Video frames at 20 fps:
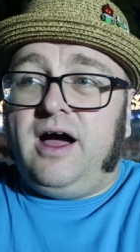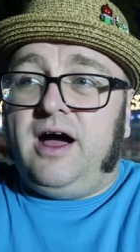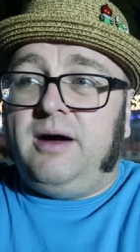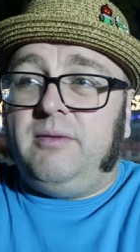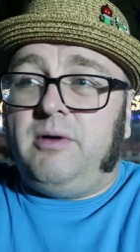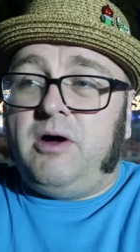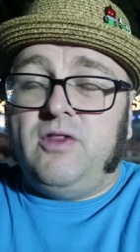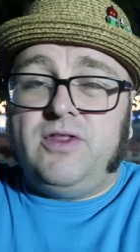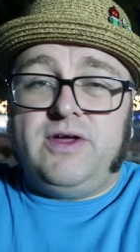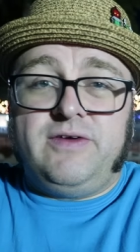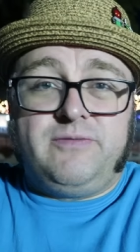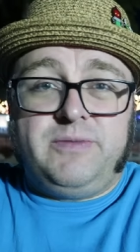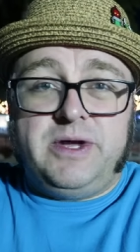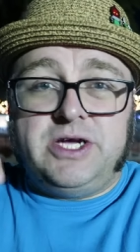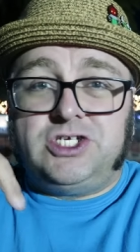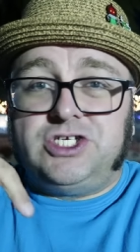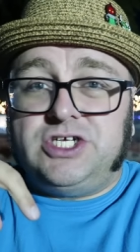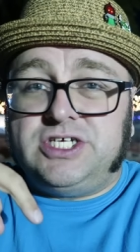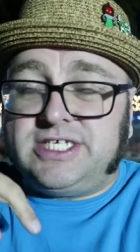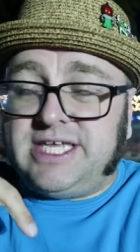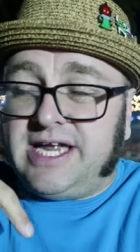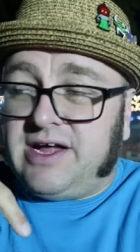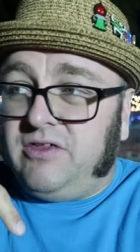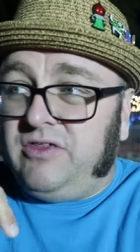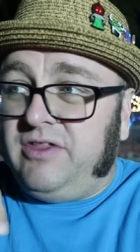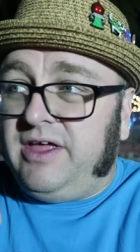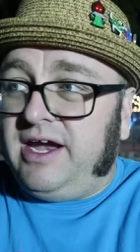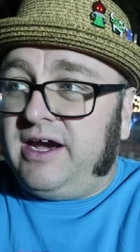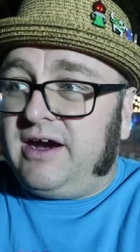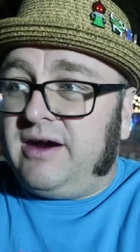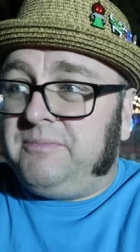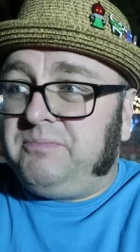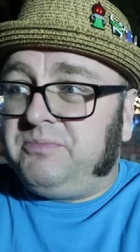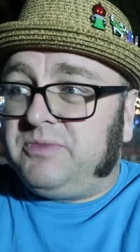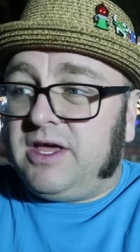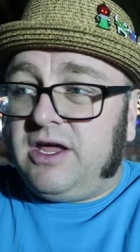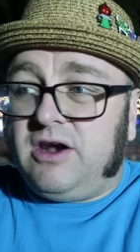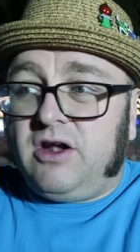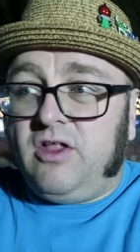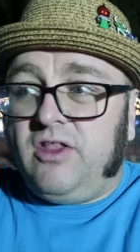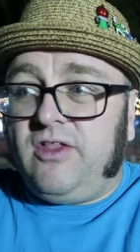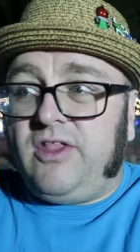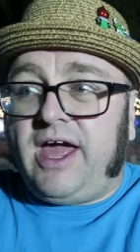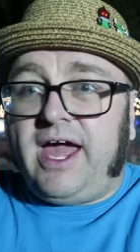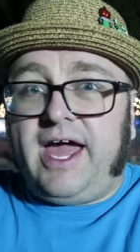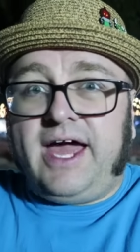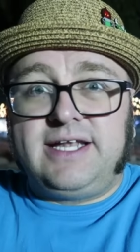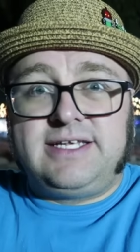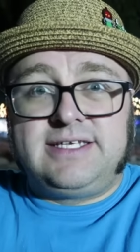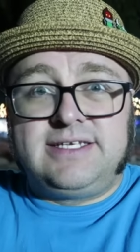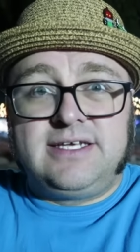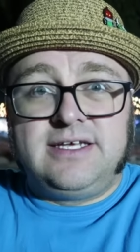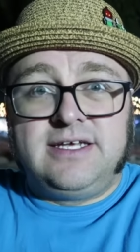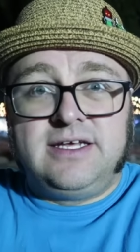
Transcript: All the information is down there, and all that,